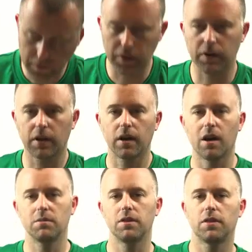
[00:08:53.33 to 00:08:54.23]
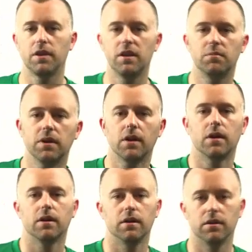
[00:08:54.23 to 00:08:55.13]
very common theme
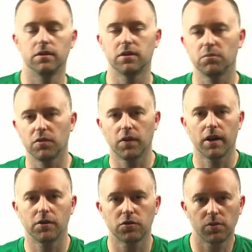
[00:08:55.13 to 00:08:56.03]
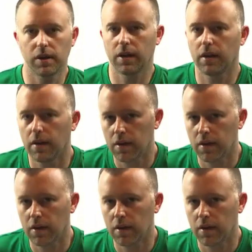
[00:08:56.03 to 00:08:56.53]
in simplifying trig